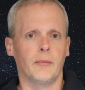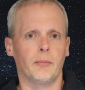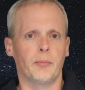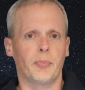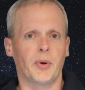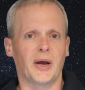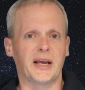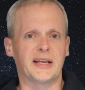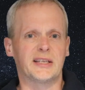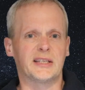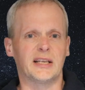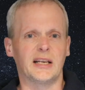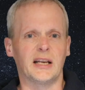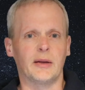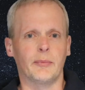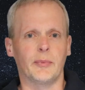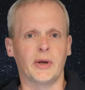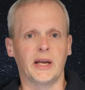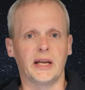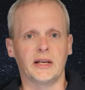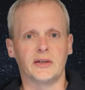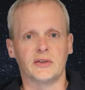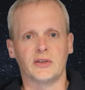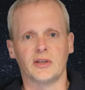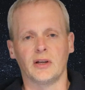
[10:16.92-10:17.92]
Basically
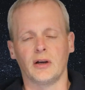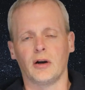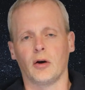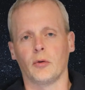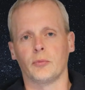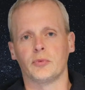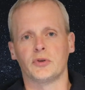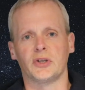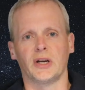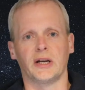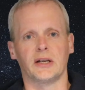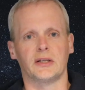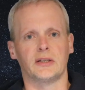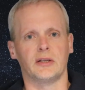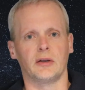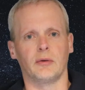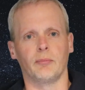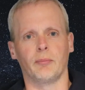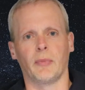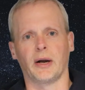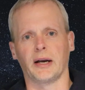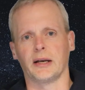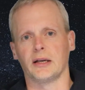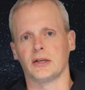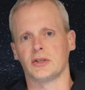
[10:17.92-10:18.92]
means that objects at
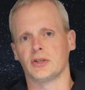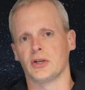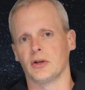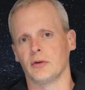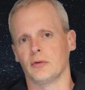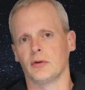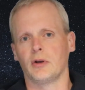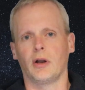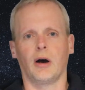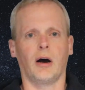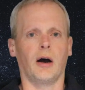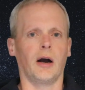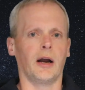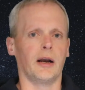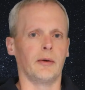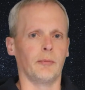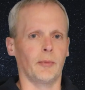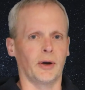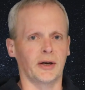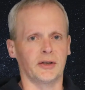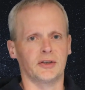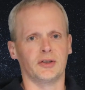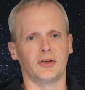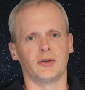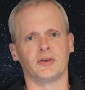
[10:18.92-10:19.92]
magnitude 9,
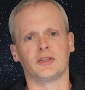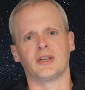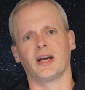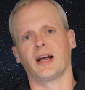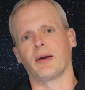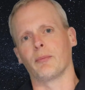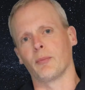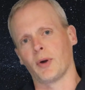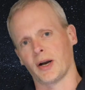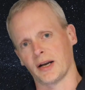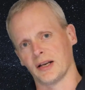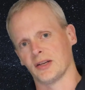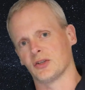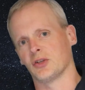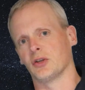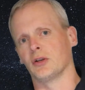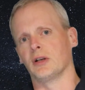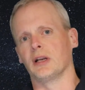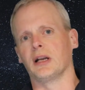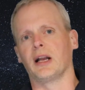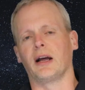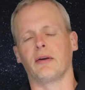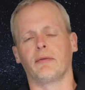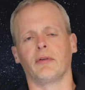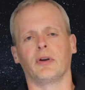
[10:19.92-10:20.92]
magnitude 10, magnitude
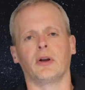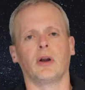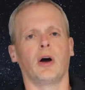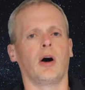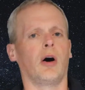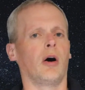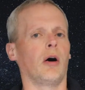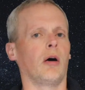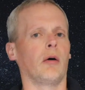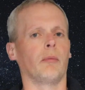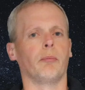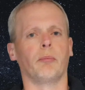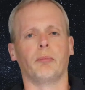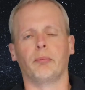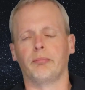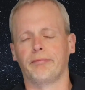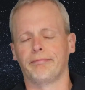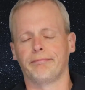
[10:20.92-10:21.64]
11 are